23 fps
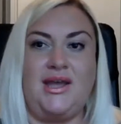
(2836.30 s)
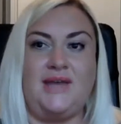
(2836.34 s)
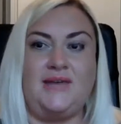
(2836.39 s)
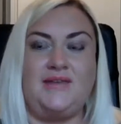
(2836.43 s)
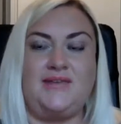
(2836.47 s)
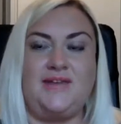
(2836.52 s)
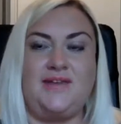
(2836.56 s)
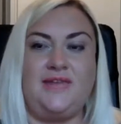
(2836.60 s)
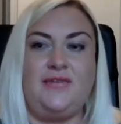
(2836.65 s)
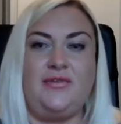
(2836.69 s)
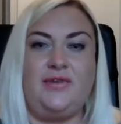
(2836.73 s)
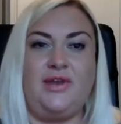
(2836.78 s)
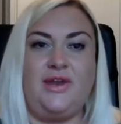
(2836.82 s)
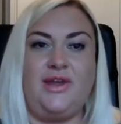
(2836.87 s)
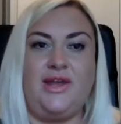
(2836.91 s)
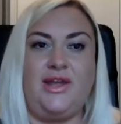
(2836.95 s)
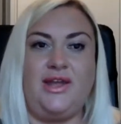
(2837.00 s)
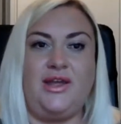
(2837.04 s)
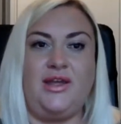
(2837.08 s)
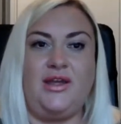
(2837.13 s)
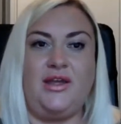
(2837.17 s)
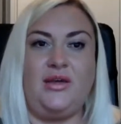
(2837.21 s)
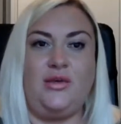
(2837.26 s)

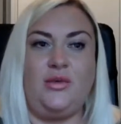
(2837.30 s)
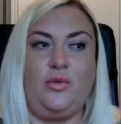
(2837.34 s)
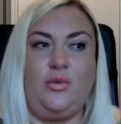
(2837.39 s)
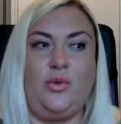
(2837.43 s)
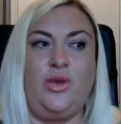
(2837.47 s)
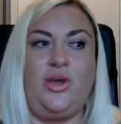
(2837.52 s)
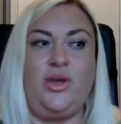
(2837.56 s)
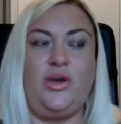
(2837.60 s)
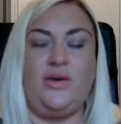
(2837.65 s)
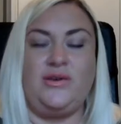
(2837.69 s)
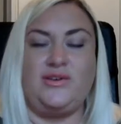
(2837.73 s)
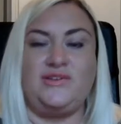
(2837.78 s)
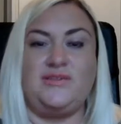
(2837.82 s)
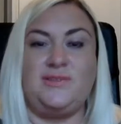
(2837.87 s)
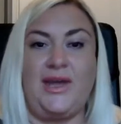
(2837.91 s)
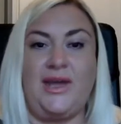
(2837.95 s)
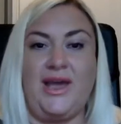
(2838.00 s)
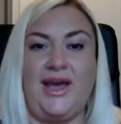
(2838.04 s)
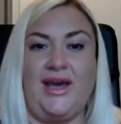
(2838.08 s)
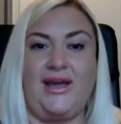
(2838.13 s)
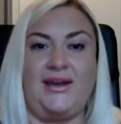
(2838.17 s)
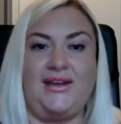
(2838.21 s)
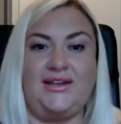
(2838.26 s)
definitely we're going to be
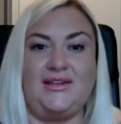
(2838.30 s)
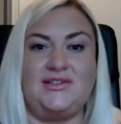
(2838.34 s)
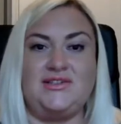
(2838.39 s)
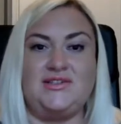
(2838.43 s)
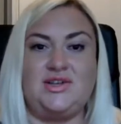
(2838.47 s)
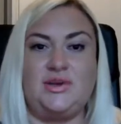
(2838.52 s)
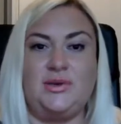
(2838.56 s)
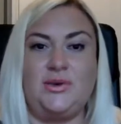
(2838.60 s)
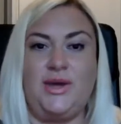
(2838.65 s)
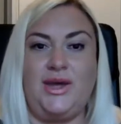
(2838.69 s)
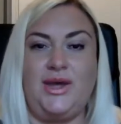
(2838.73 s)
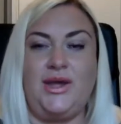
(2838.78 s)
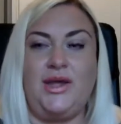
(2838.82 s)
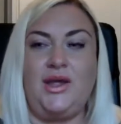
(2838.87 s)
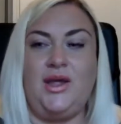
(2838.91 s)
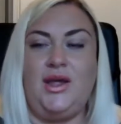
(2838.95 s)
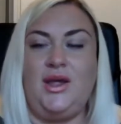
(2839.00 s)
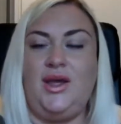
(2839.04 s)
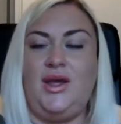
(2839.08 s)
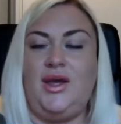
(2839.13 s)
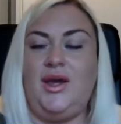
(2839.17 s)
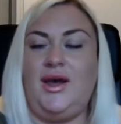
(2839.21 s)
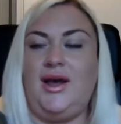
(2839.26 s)
adding to it
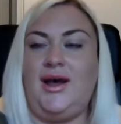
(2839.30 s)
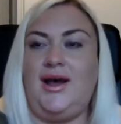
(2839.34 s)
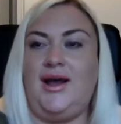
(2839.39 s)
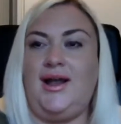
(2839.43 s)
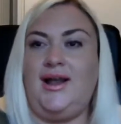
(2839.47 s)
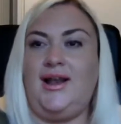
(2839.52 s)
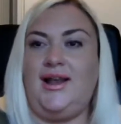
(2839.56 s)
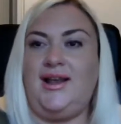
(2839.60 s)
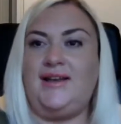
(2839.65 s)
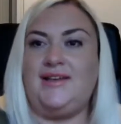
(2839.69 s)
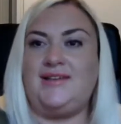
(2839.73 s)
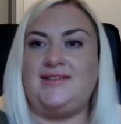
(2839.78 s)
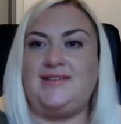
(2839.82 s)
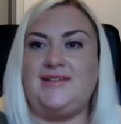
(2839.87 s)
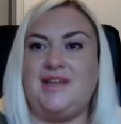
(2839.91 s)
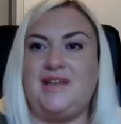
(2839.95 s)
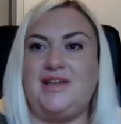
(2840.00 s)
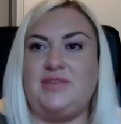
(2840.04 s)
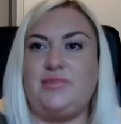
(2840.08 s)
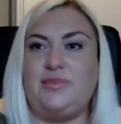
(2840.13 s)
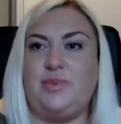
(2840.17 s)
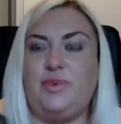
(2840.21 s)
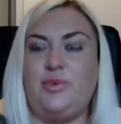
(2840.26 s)
at a later
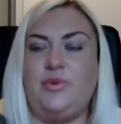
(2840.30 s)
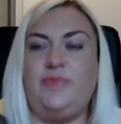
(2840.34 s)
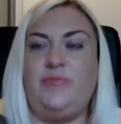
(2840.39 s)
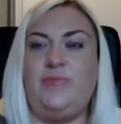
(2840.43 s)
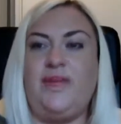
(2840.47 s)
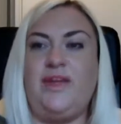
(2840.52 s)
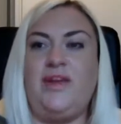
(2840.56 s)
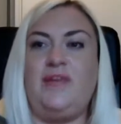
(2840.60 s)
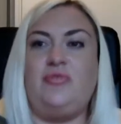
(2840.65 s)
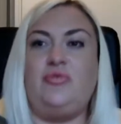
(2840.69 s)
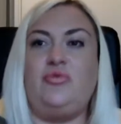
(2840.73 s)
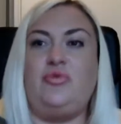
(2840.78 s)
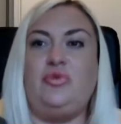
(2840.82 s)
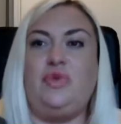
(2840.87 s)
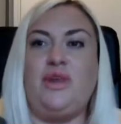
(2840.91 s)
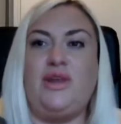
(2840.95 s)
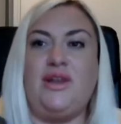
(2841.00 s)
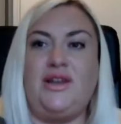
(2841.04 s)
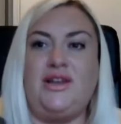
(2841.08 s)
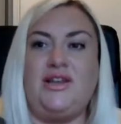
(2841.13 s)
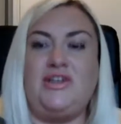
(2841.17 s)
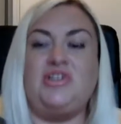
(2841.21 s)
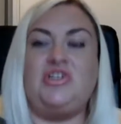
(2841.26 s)
stage, but we've made a
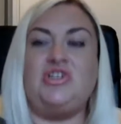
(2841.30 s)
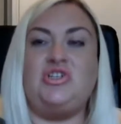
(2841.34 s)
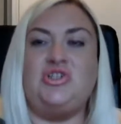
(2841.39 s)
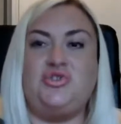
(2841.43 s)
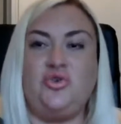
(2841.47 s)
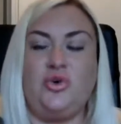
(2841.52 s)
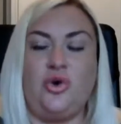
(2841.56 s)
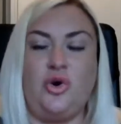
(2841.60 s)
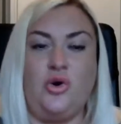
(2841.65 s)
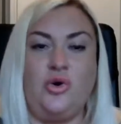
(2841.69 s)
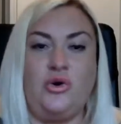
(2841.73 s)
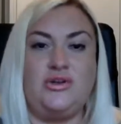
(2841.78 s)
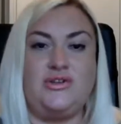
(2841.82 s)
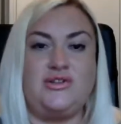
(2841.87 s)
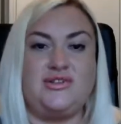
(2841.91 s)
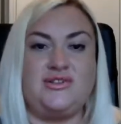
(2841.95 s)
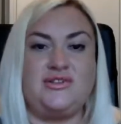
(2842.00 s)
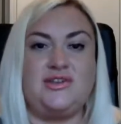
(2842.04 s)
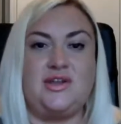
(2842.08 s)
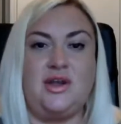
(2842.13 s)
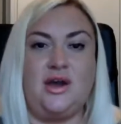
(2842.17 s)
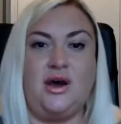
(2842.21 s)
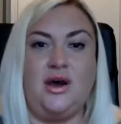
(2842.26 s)
really strong
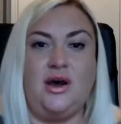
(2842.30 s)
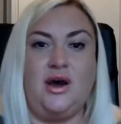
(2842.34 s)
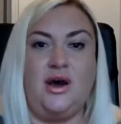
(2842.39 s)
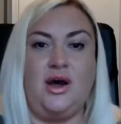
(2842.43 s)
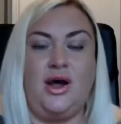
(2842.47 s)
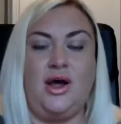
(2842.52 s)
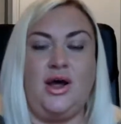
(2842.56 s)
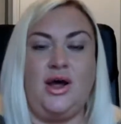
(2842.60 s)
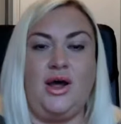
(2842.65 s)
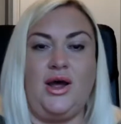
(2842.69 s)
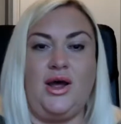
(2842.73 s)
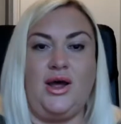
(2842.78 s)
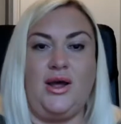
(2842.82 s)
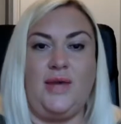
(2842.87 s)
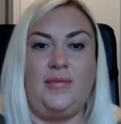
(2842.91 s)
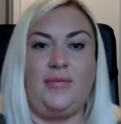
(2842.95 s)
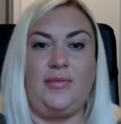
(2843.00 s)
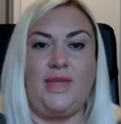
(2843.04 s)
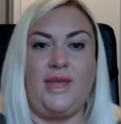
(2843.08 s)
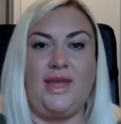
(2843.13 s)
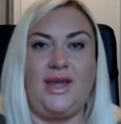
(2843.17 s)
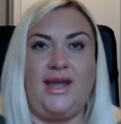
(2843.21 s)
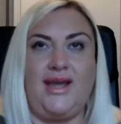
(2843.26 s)
start.
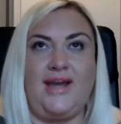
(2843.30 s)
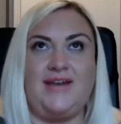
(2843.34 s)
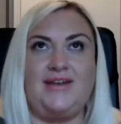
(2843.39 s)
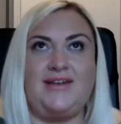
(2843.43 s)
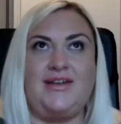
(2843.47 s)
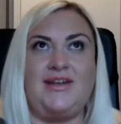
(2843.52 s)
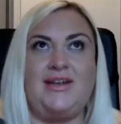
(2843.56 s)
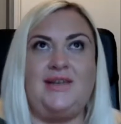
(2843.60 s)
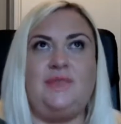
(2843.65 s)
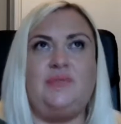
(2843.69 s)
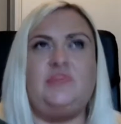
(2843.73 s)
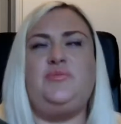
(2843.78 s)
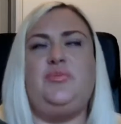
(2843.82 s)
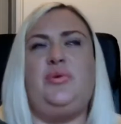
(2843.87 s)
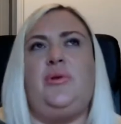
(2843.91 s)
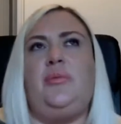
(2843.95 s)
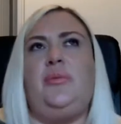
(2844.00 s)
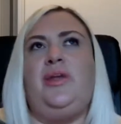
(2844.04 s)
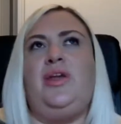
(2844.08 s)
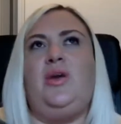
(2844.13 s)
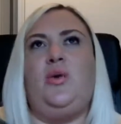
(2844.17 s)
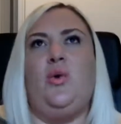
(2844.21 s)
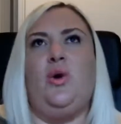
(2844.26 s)
And it was
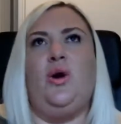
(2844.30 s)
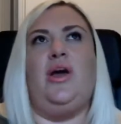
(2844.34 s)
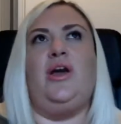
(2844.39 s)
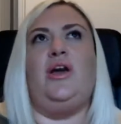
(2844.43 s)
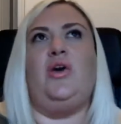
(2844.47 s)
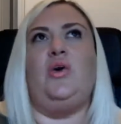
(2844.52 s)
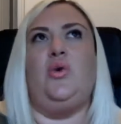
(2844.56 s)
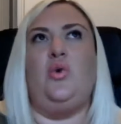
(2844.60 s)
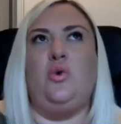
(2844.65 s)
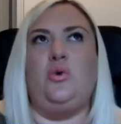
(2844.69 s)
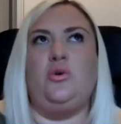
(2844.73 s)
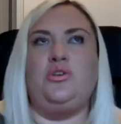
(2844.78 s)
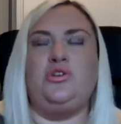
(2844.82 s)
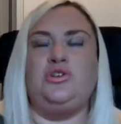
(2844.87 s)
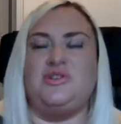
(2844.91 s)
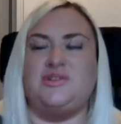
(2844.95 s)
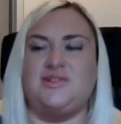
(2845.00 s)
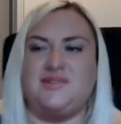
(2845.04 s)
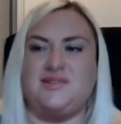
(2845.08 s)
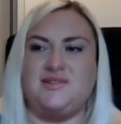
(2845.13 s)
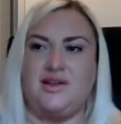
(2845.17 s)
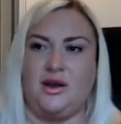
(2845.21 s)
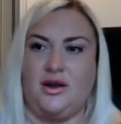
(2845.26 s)
probably quite a
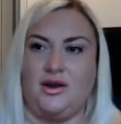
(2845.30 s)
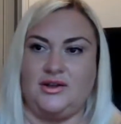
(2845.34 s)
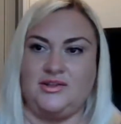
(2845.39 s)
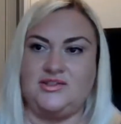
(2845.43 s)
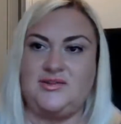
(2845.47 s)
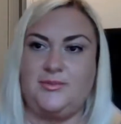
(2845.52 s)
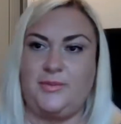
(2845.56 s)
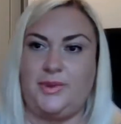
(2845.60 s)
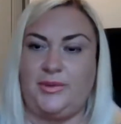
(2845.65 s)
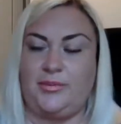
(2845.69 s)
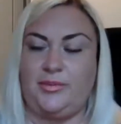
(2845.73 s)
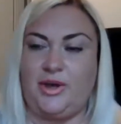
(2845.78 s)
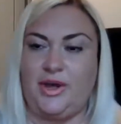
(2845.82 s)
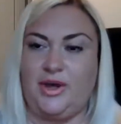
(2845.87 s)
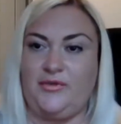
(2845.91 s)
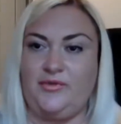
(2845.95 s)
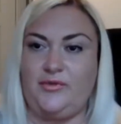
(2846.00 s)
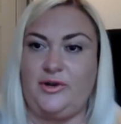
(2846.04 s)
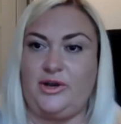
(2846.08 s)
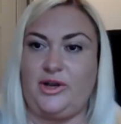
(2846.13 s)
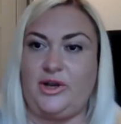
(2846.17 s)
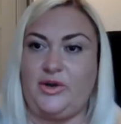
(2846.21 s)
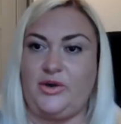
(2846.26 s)
cautious start, to be
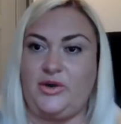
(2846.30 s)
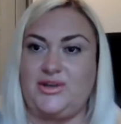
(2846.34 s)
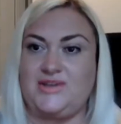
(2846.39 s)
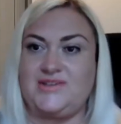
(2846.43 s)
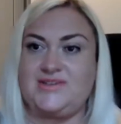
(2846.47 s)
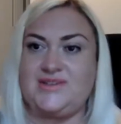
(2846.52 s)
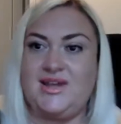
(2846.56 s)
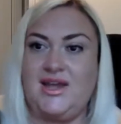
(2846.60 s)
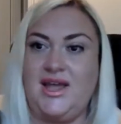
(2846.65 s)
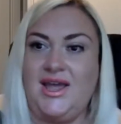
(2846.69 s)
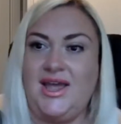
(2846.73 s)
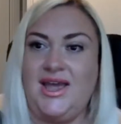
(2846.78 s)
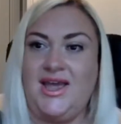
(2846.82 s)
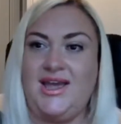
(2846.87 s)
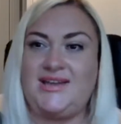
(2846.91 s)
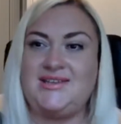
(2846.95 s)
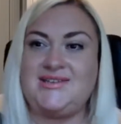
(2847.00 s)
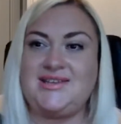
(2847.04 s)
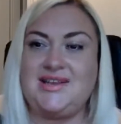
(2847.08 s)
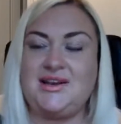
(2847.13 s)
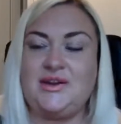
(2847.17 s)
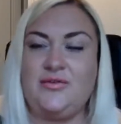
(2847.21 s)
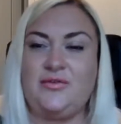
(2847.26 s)
perfectly honest.
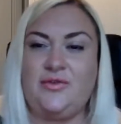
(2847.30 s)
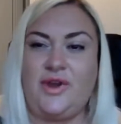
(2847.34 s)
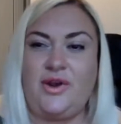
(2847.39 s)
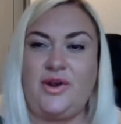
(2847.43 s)
It's in